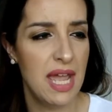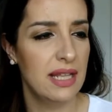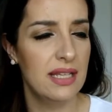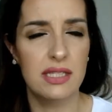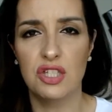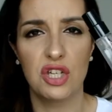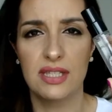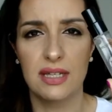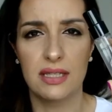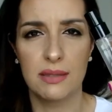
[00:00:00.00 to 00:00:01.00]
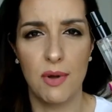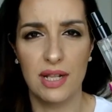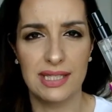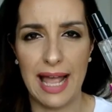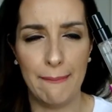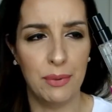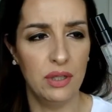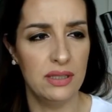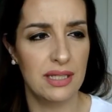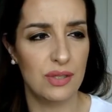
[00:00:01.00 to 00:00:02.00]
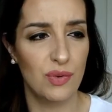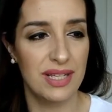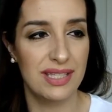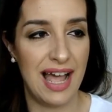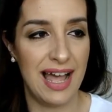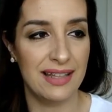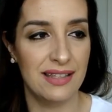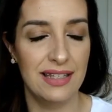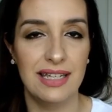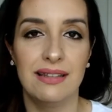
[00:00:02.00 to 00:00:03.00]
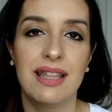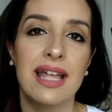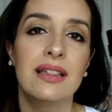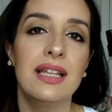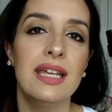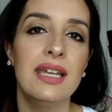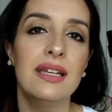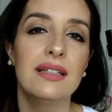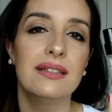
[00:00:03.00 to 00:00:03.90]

This is just a small sample. This was at the deadly